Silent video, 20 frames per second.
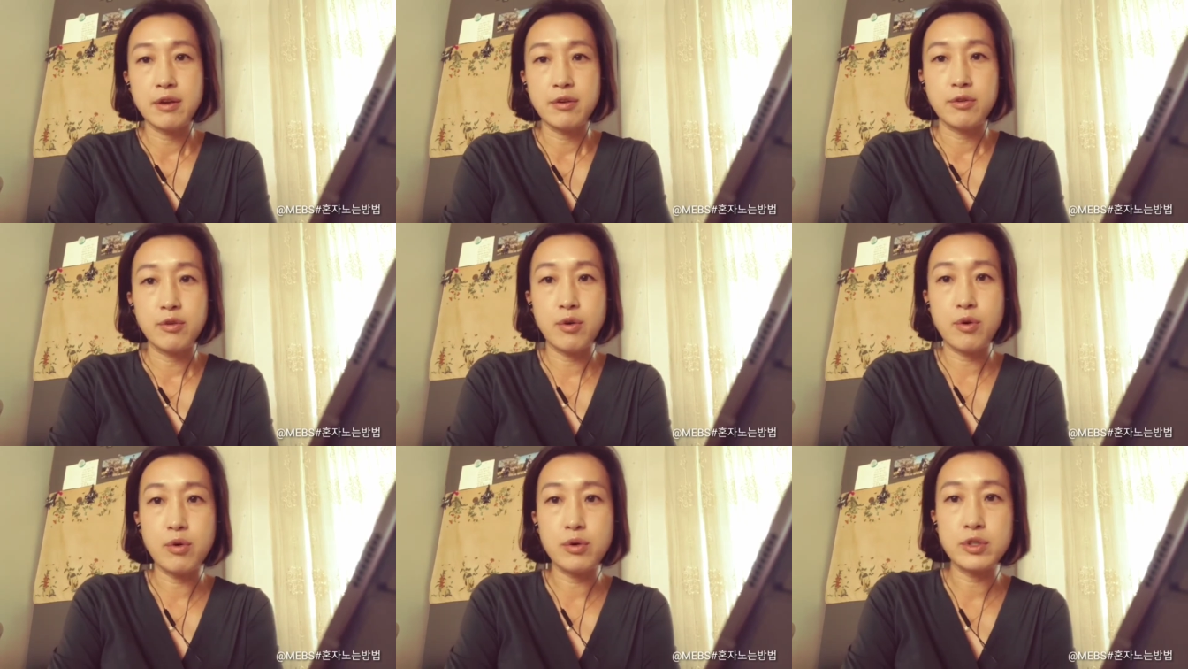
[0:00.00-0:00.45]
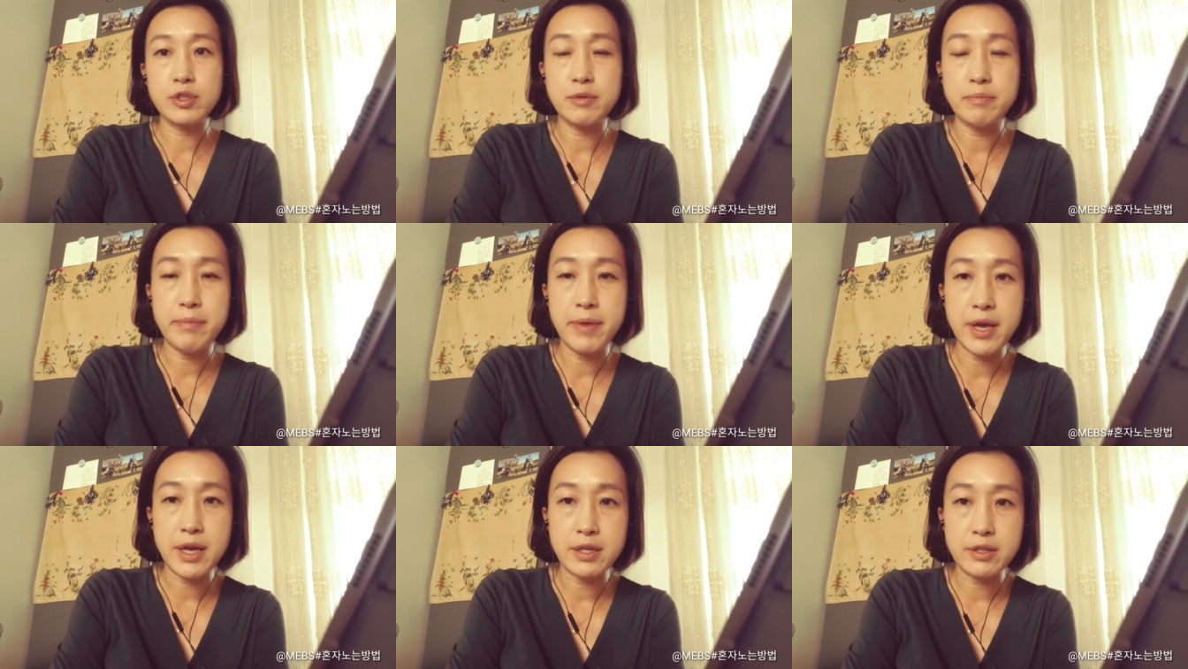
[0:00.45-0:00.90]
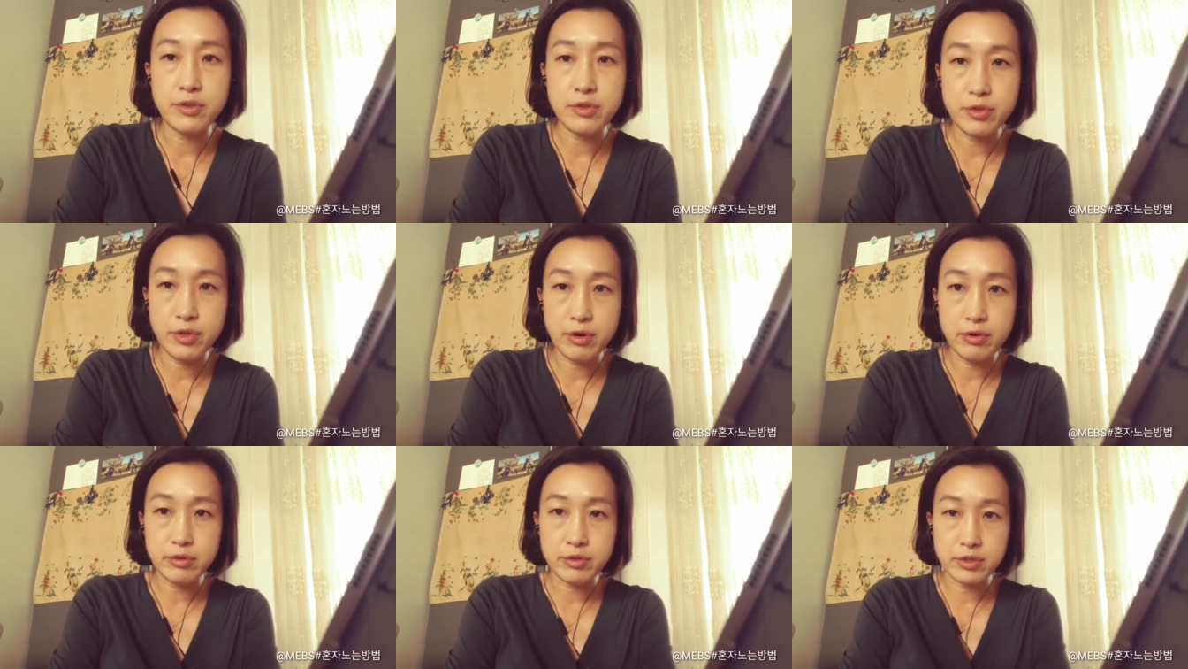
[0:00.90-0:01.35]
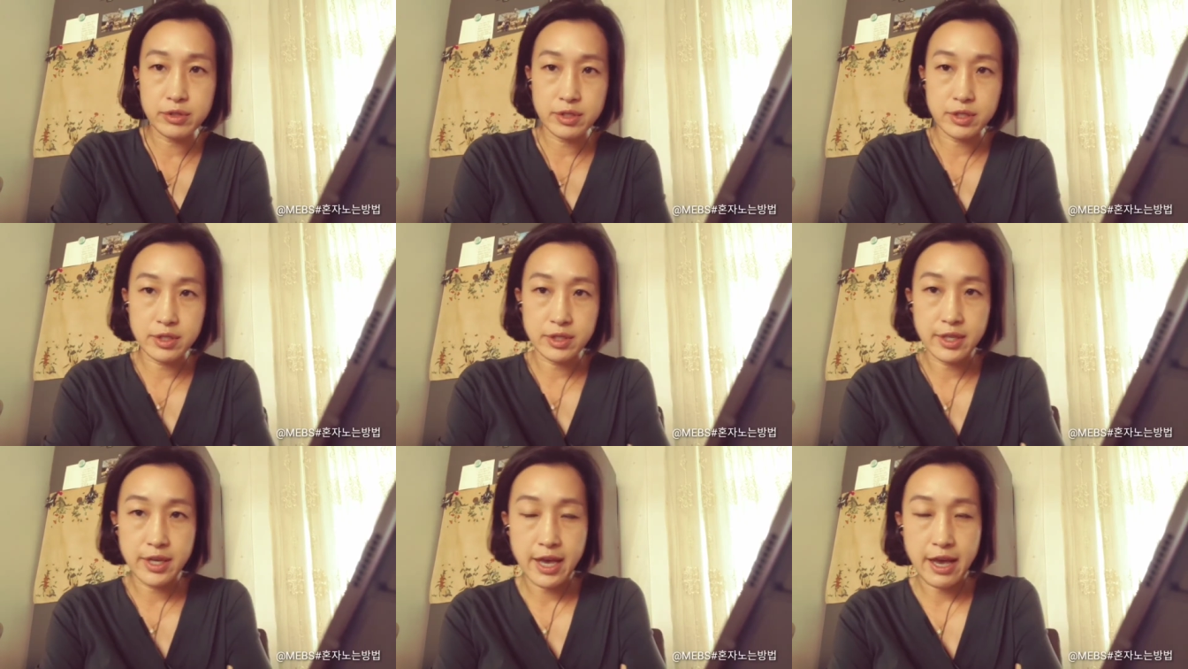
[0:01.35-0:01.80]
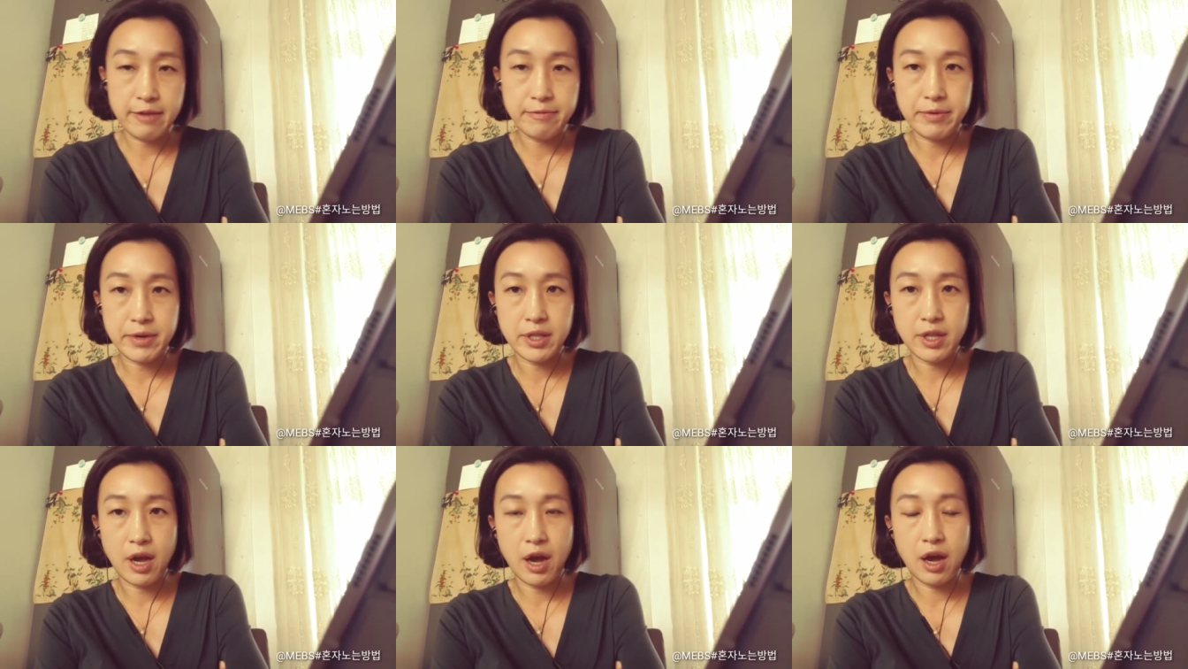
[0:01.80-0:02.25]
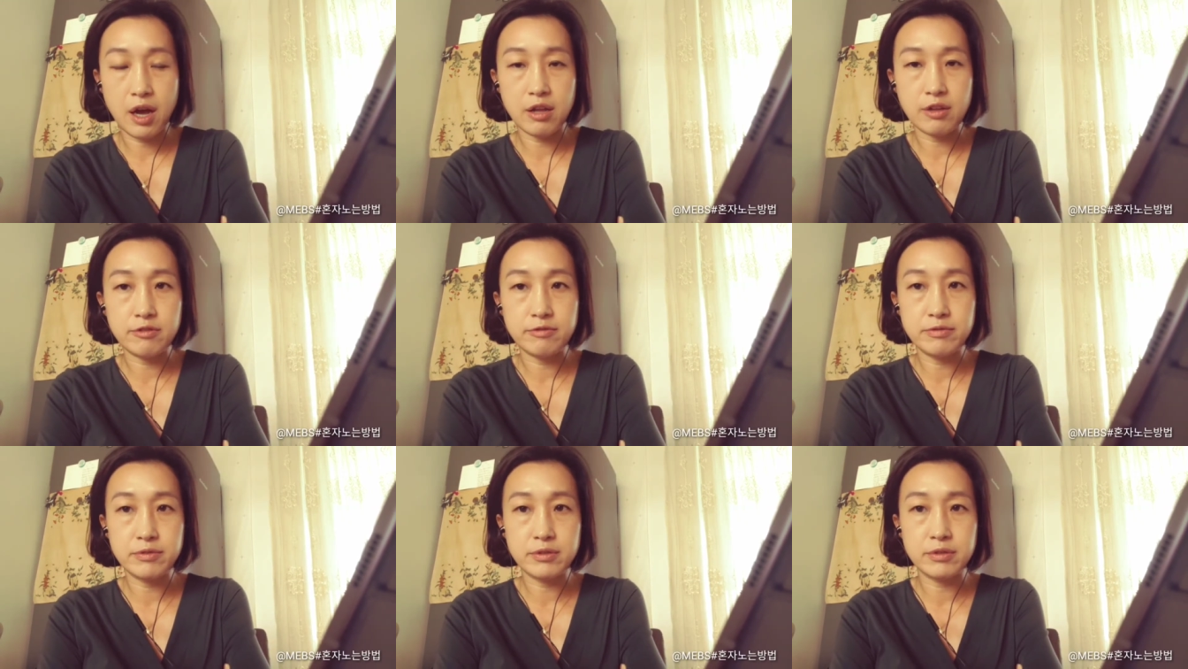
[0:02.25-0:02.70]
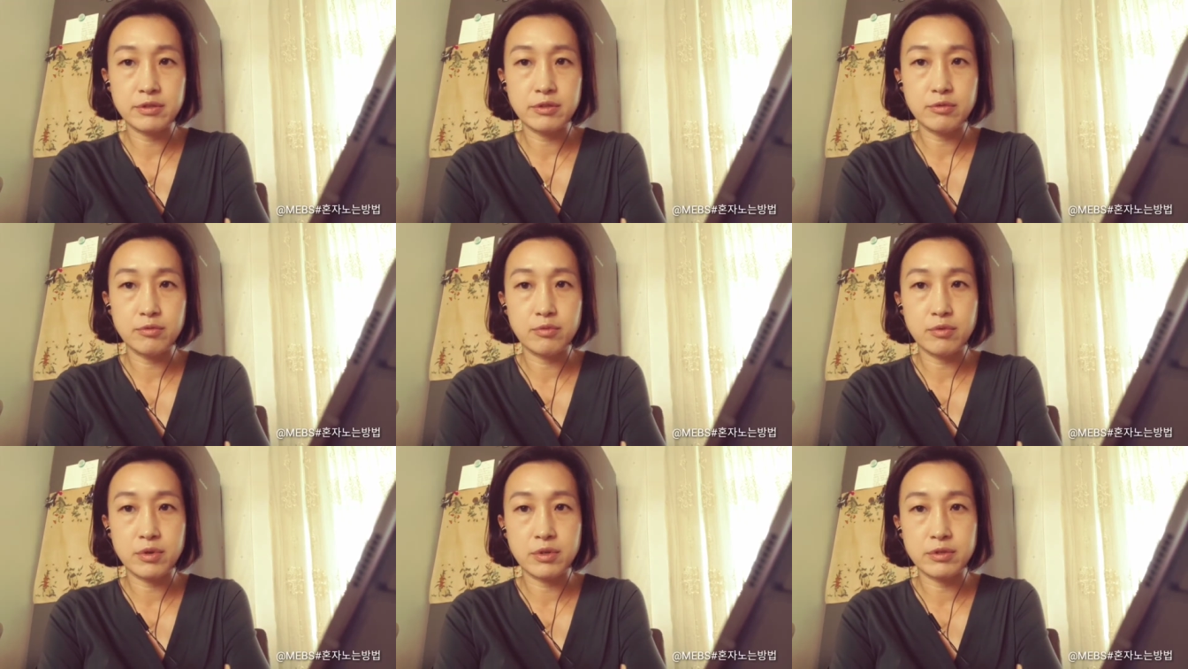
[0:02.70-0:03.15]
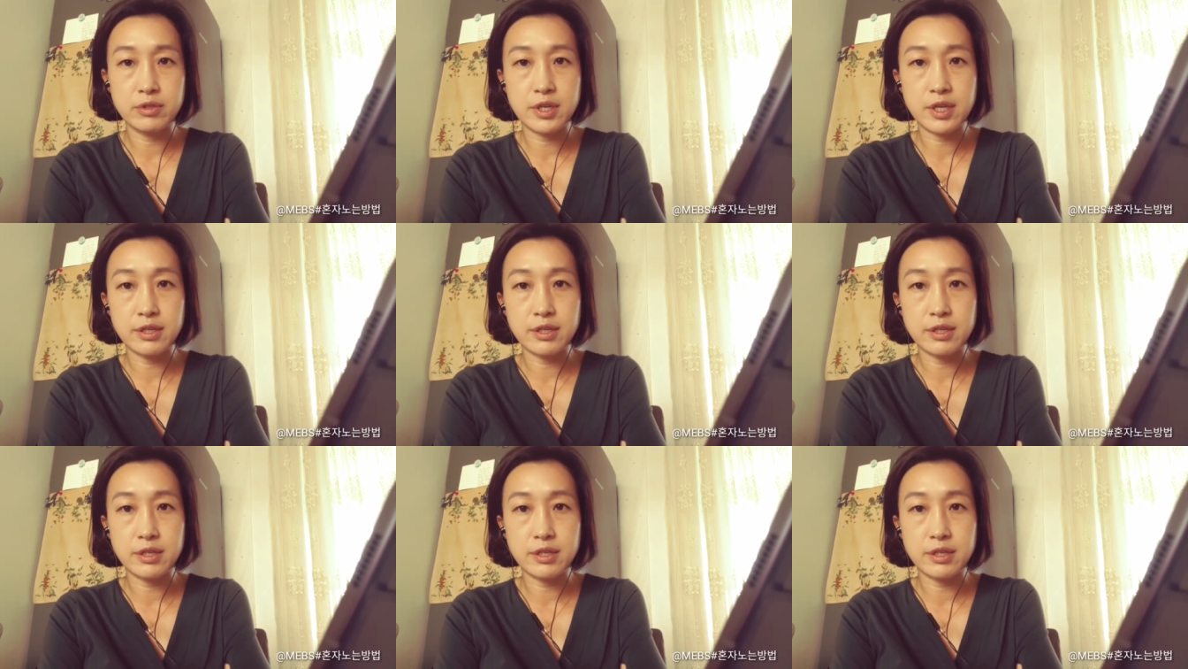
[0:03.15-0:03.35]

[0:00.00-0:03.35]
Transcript: old man thought the gap and harpoon were